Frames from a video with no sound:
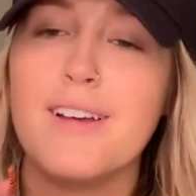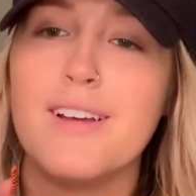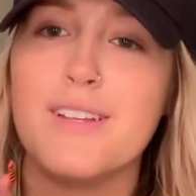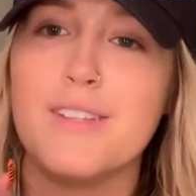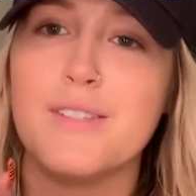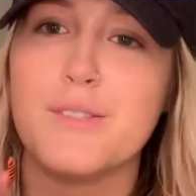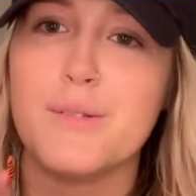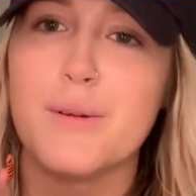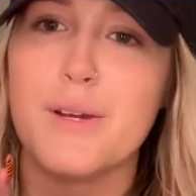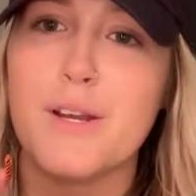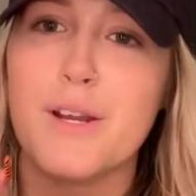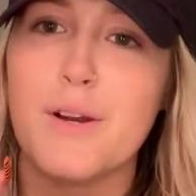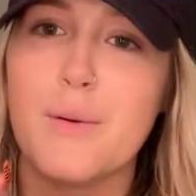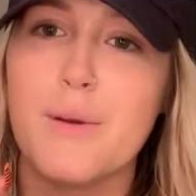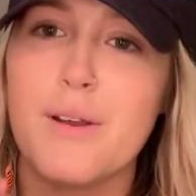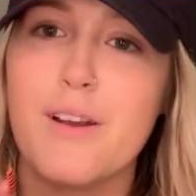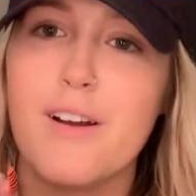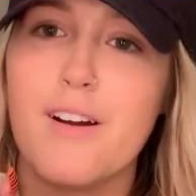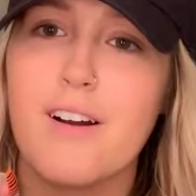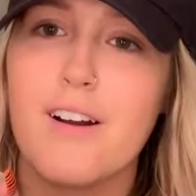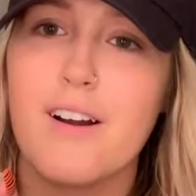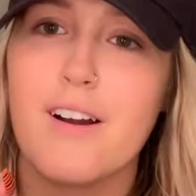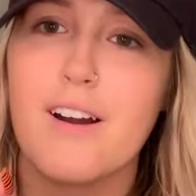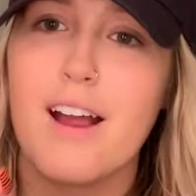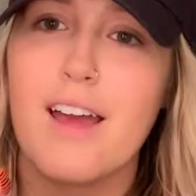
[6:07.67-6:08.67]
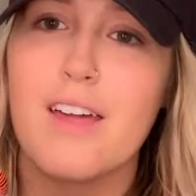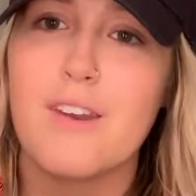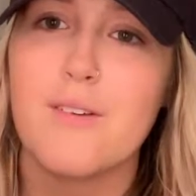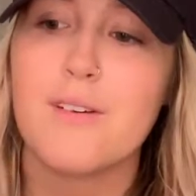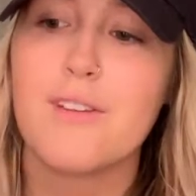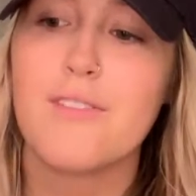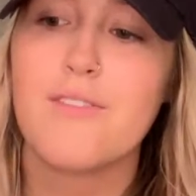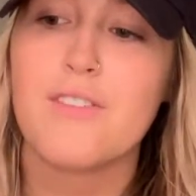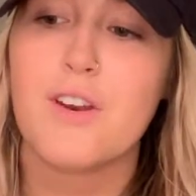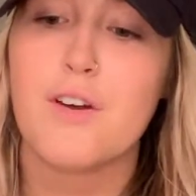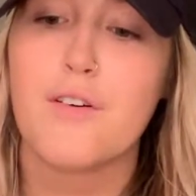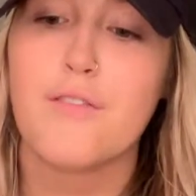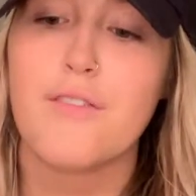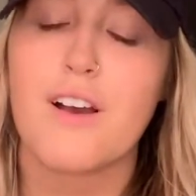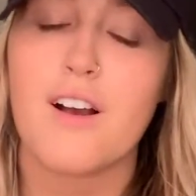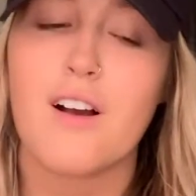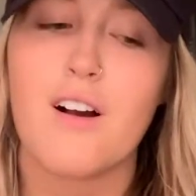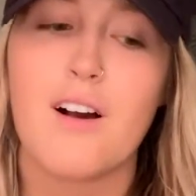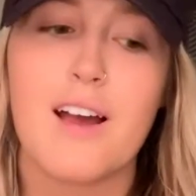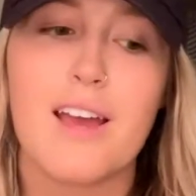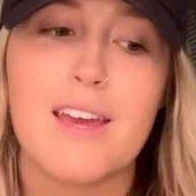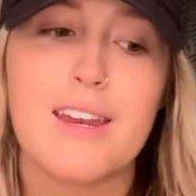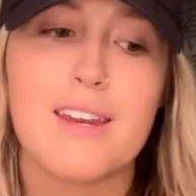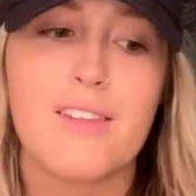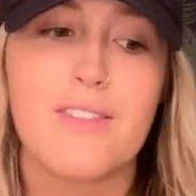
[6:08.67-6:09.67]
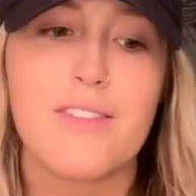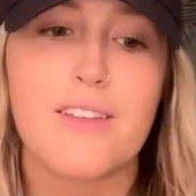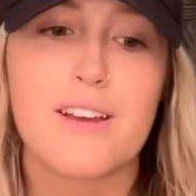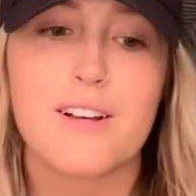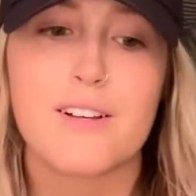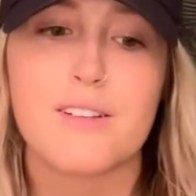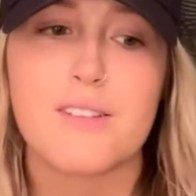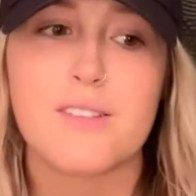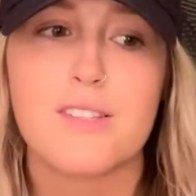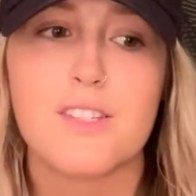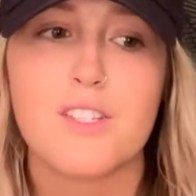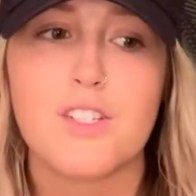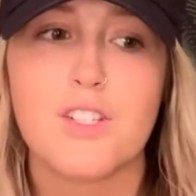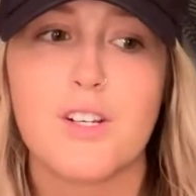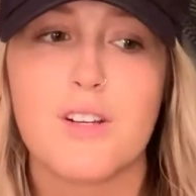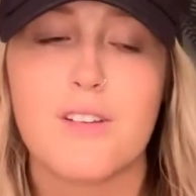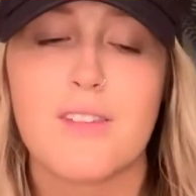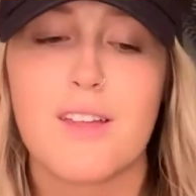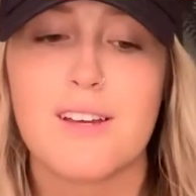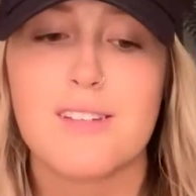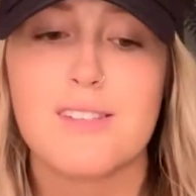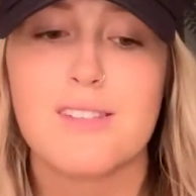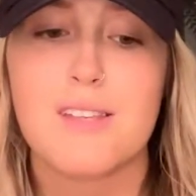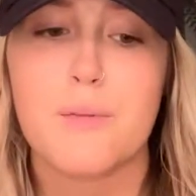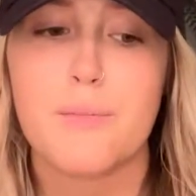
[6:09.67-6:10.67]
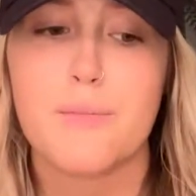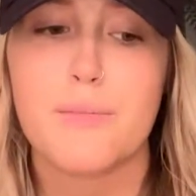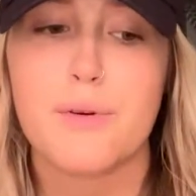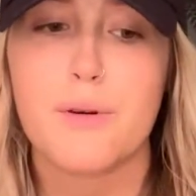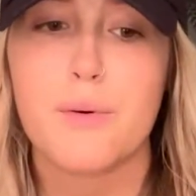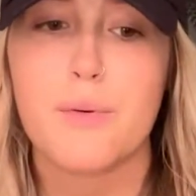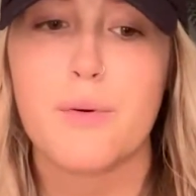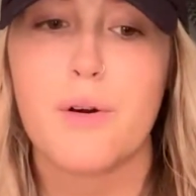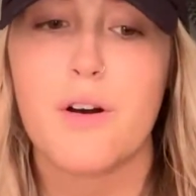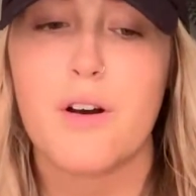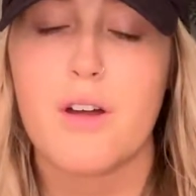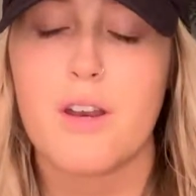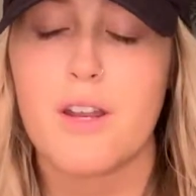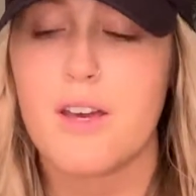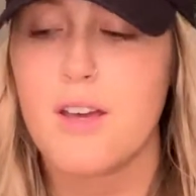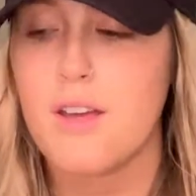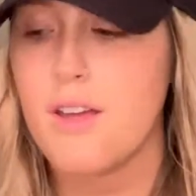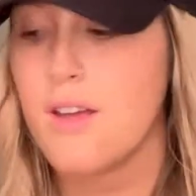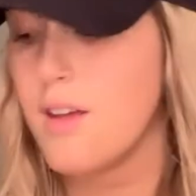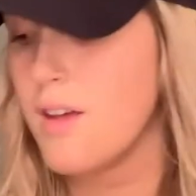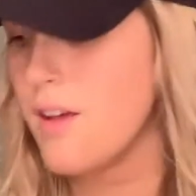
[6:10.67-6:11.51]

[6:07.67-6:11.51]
So here we are. I don't even know if I got anything else this year that said Boo on it.